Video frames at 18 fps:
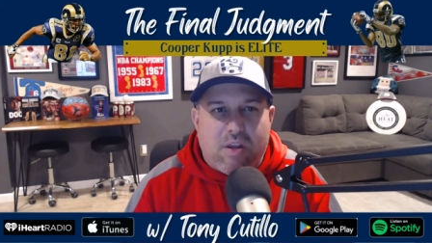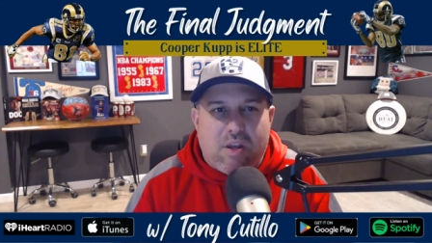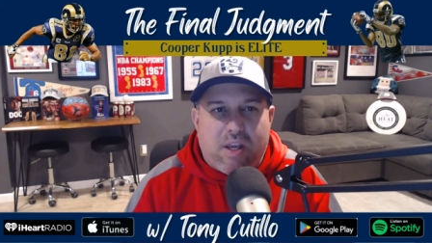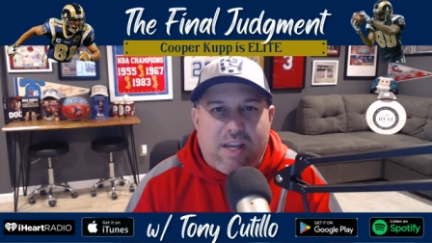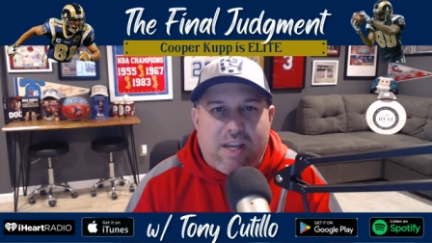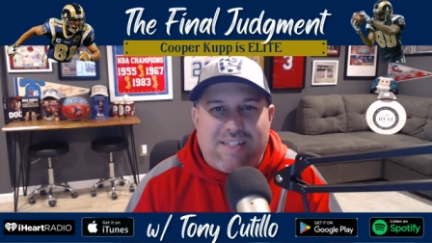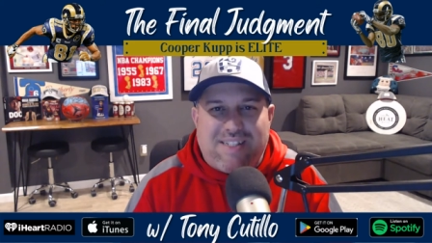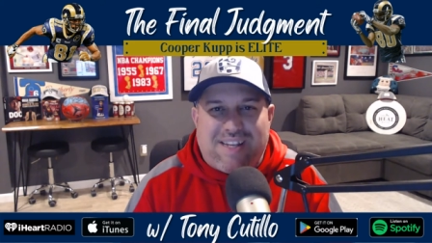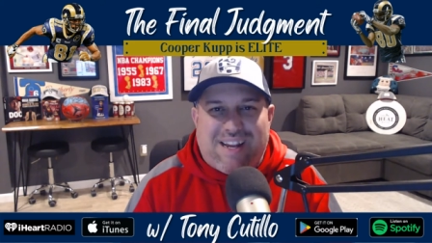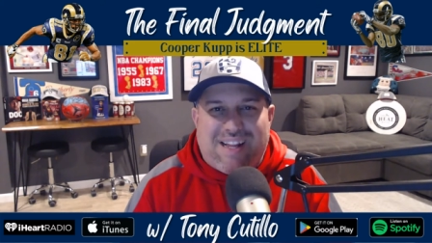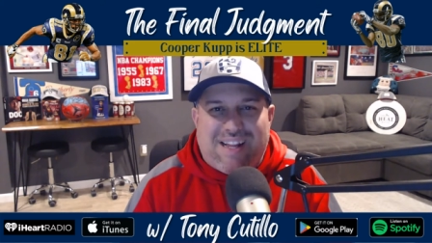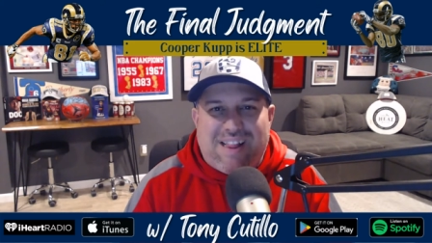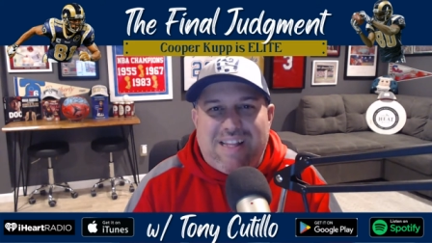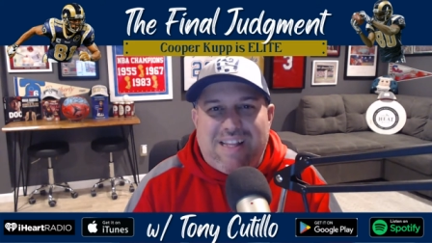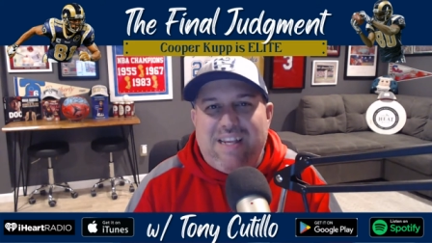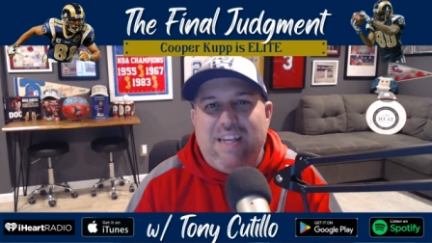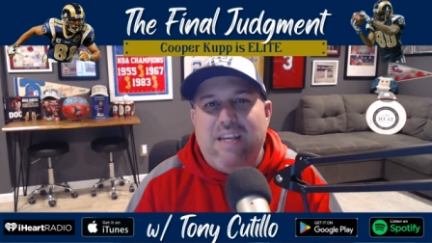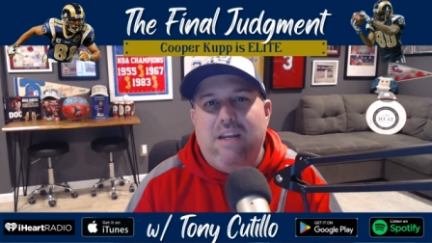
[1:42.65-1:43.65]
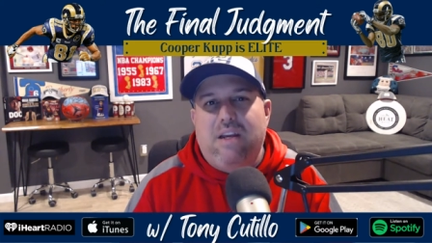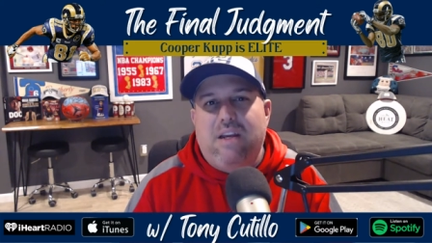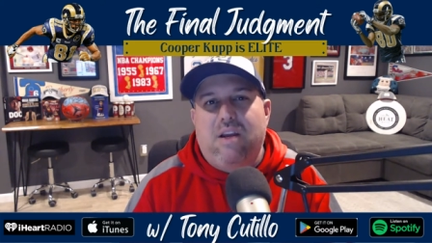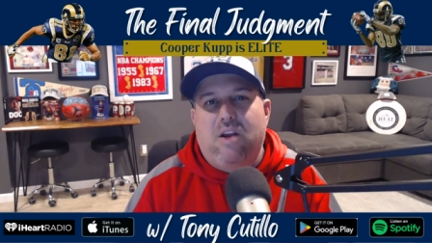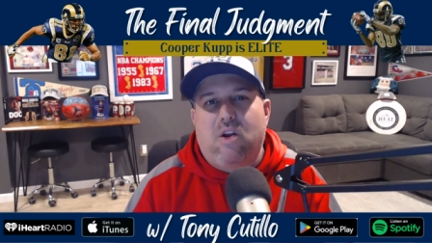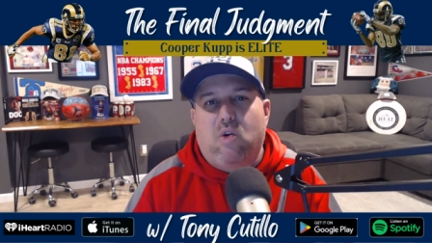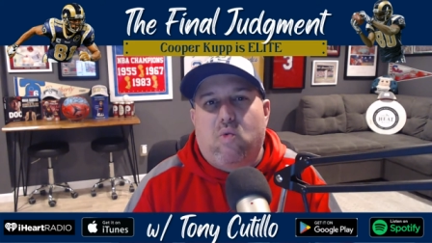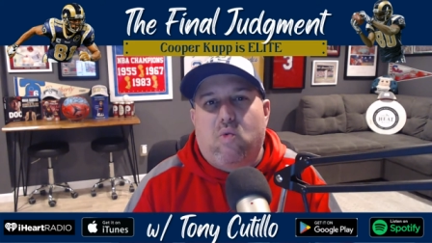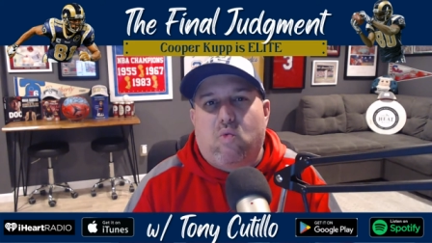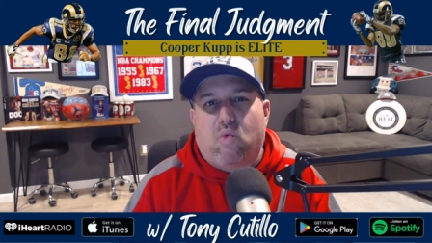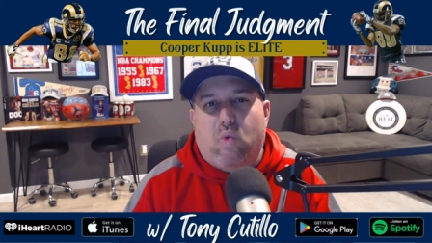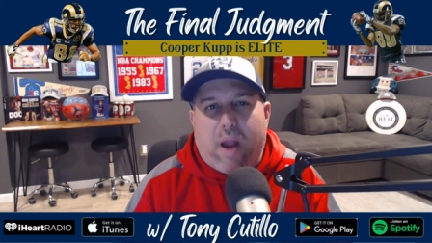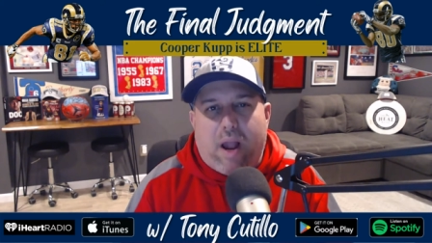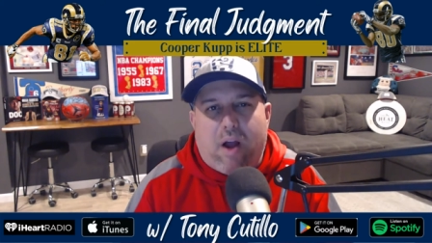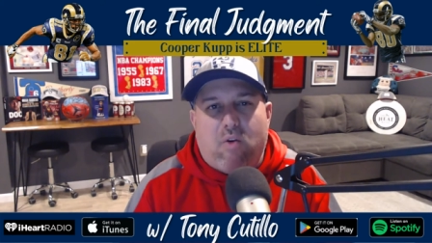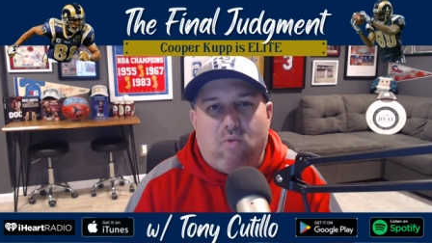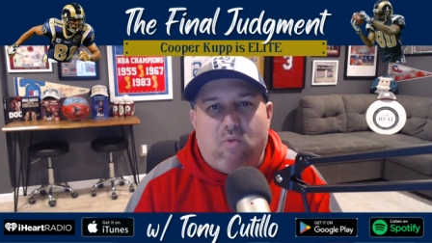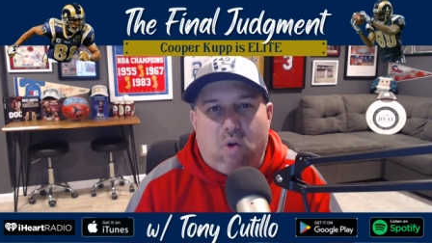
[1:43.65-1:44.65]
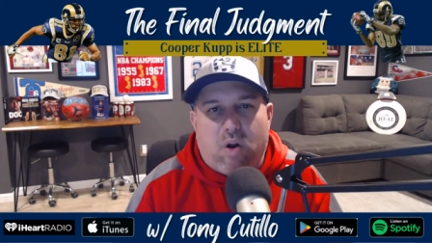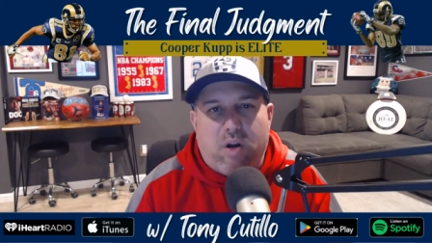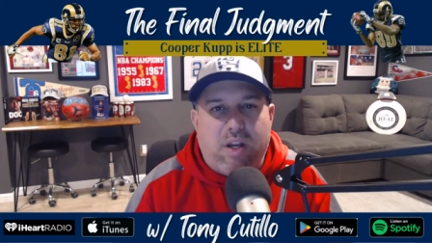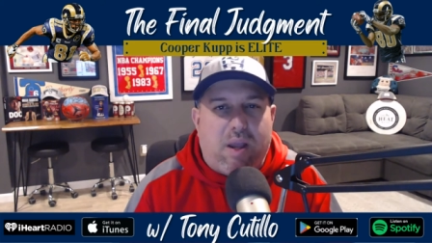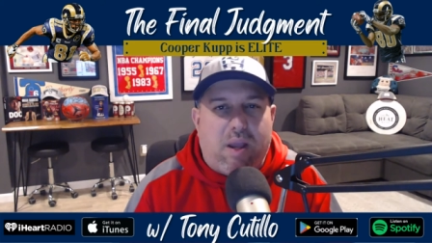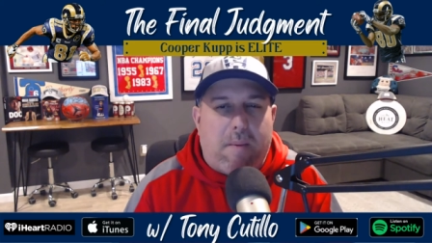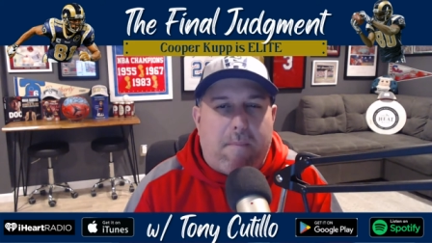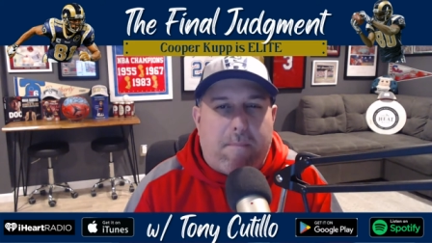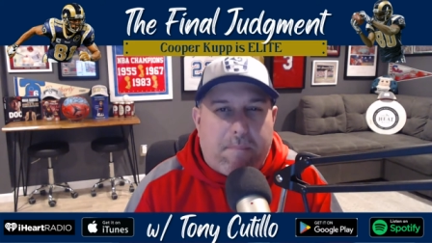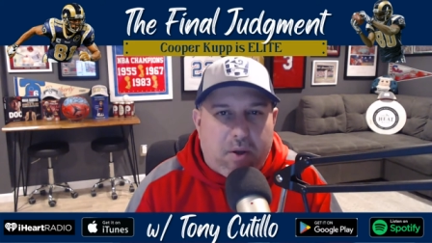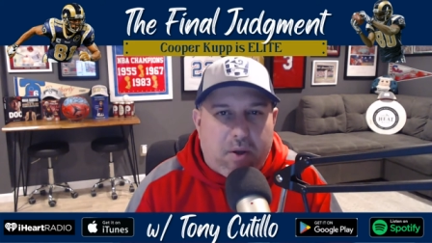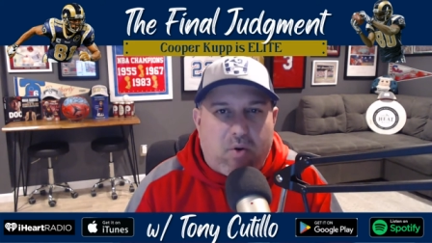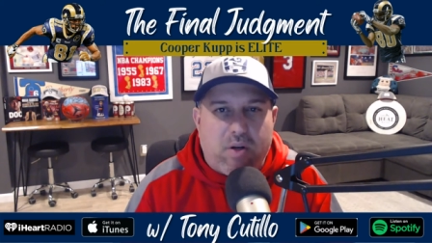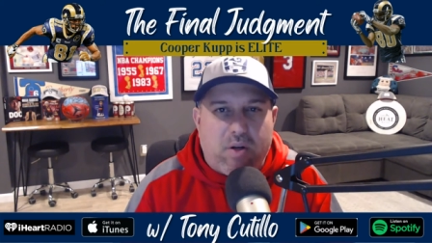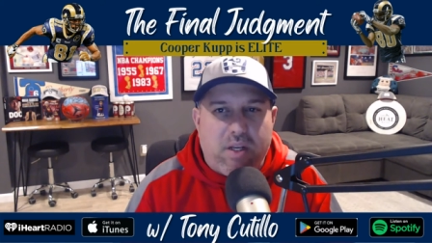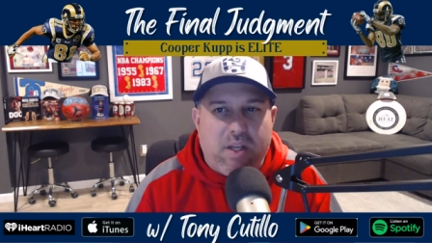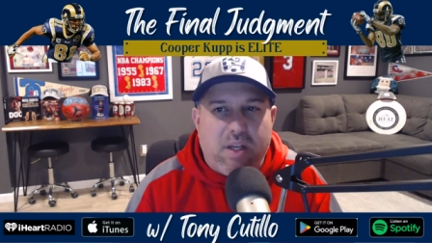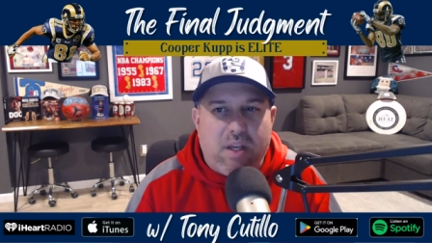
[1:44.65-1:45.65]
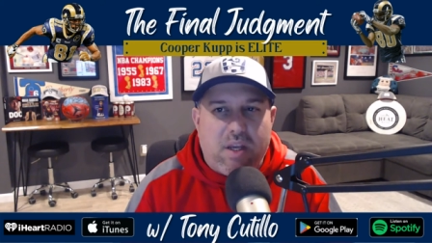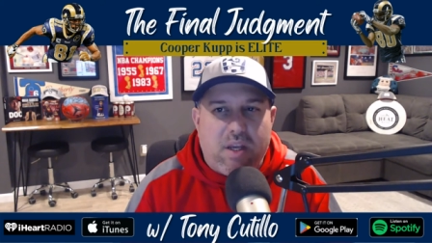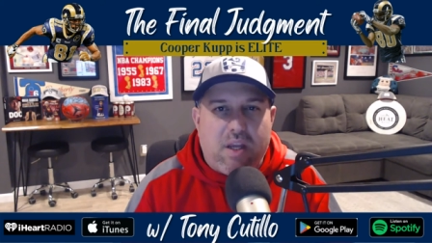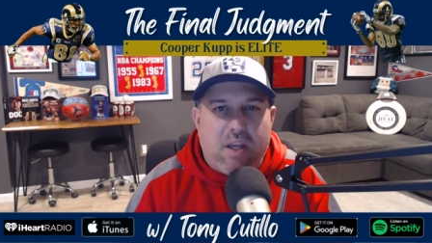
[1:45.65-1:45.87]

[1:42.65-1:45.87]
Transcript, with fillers: his elite route running ability,